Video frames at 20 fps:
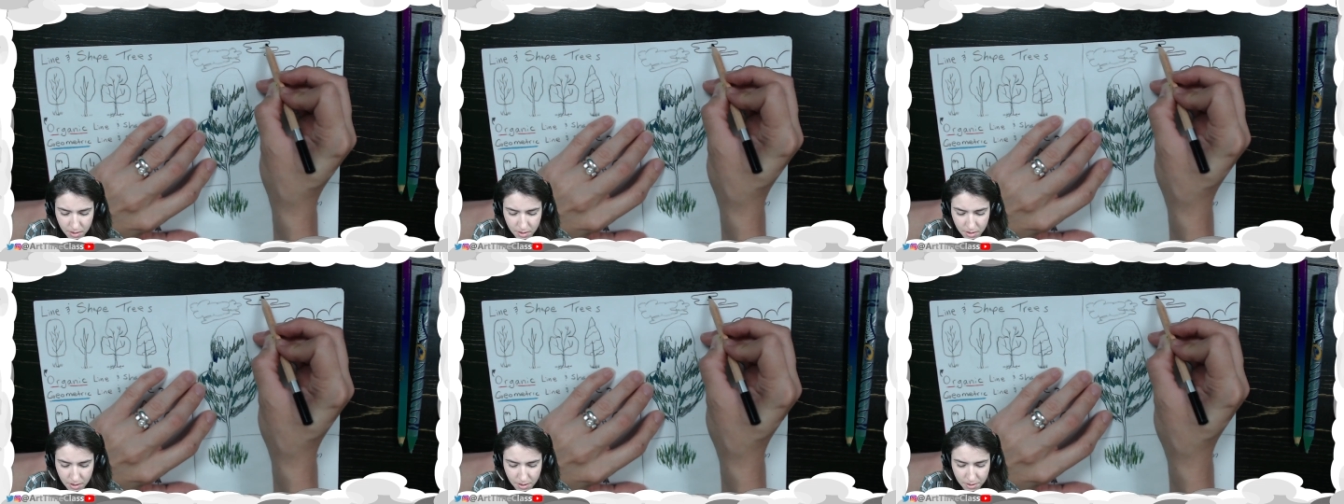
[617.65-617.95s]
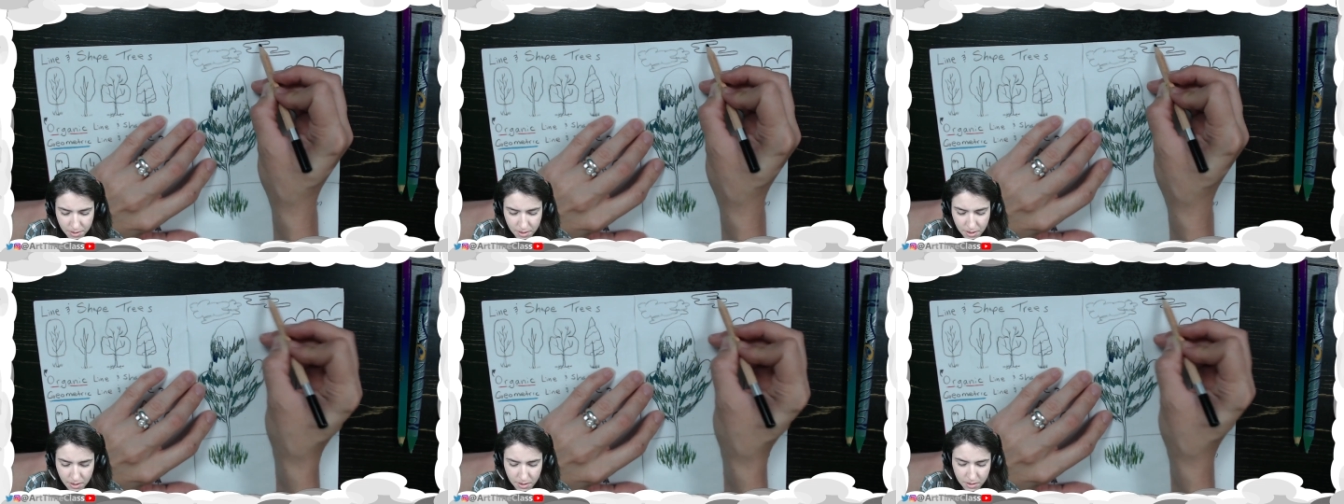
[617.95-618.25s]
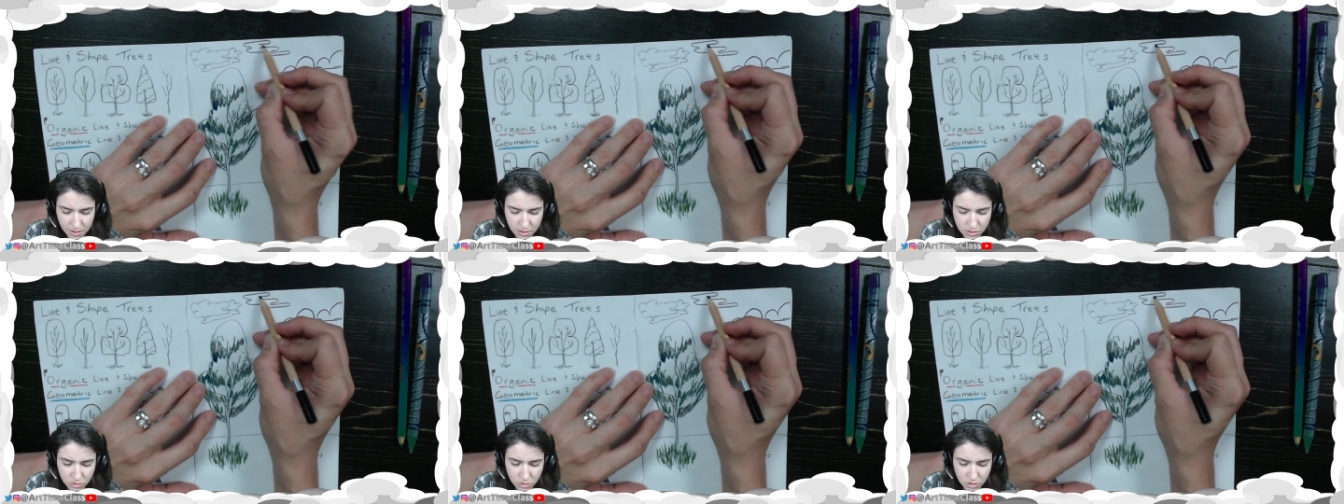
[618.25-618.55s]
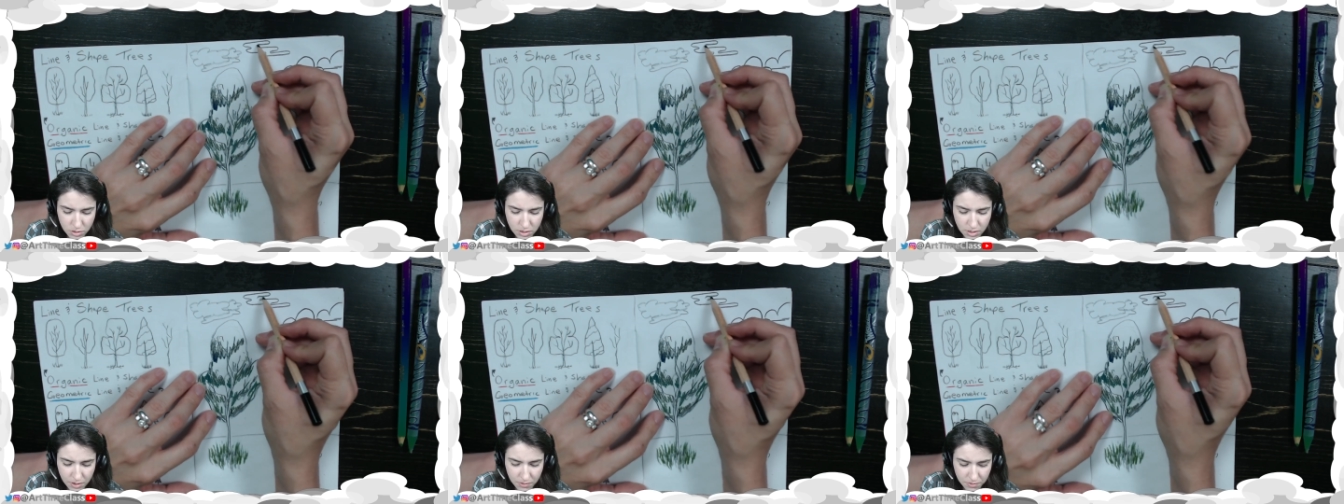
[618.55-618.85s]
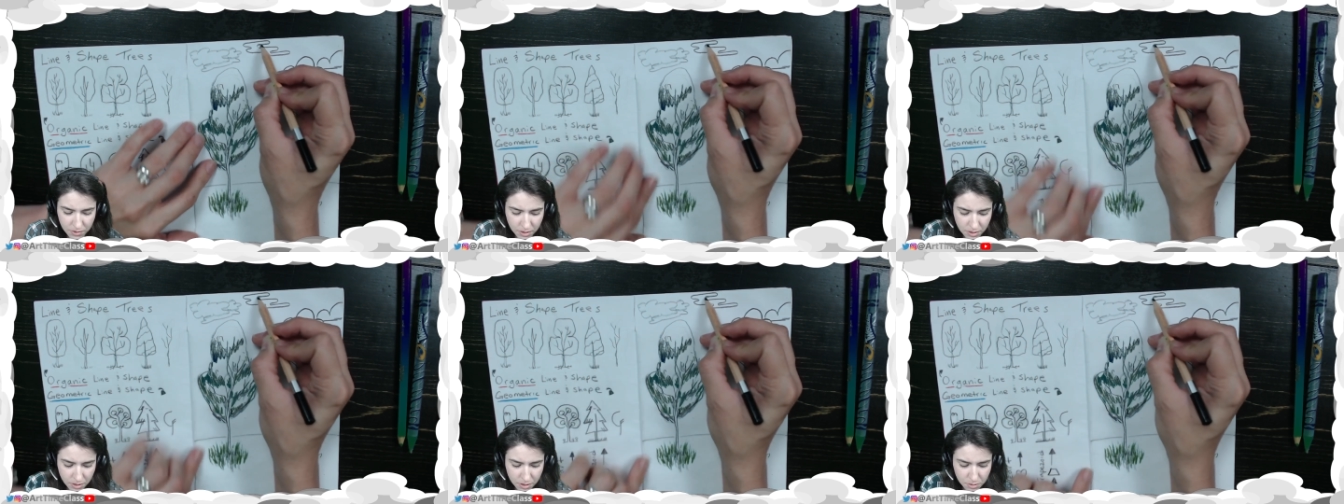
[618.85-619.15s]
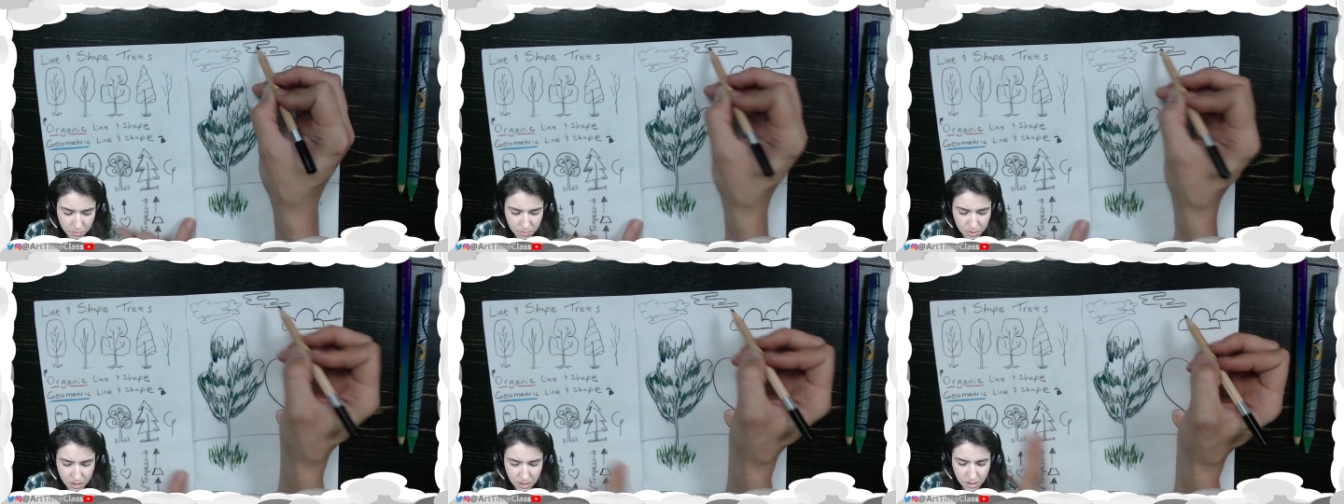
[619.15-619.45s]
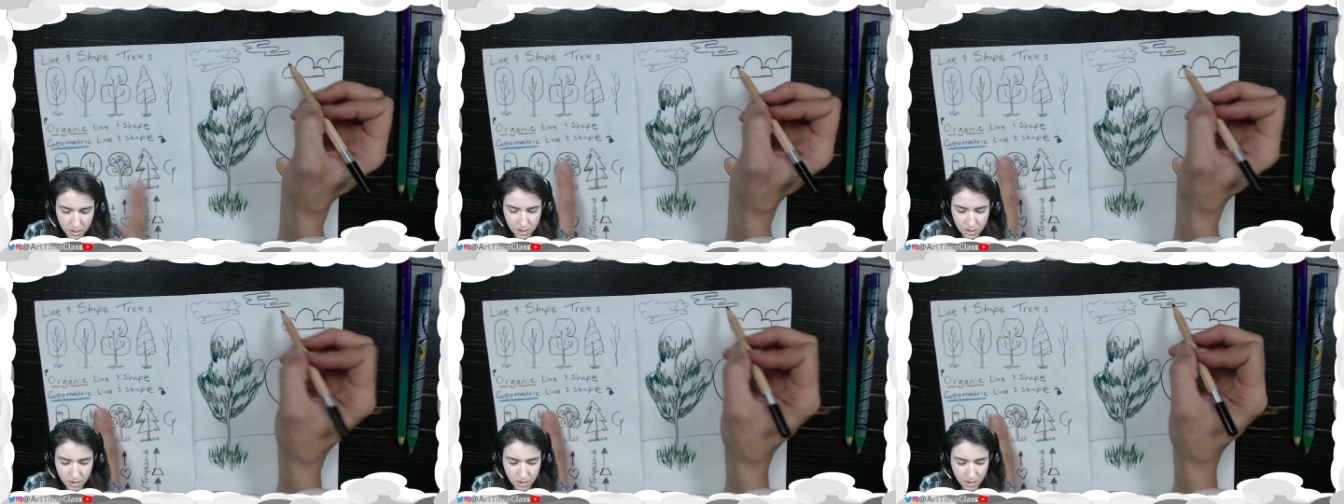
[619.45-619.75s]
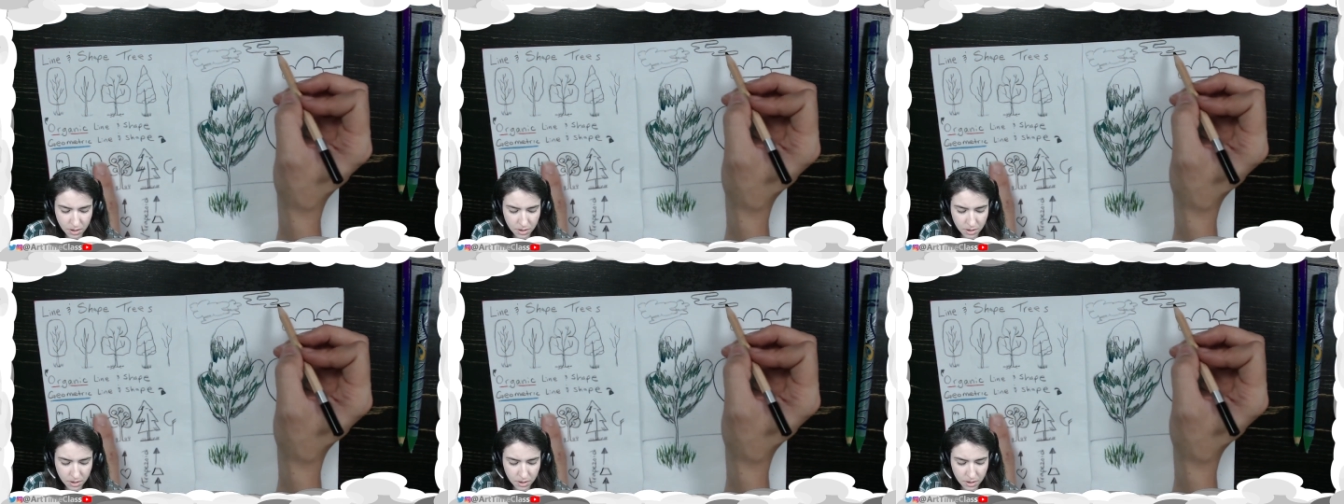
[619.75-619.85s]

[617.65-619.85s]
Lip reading: I think this would definitely be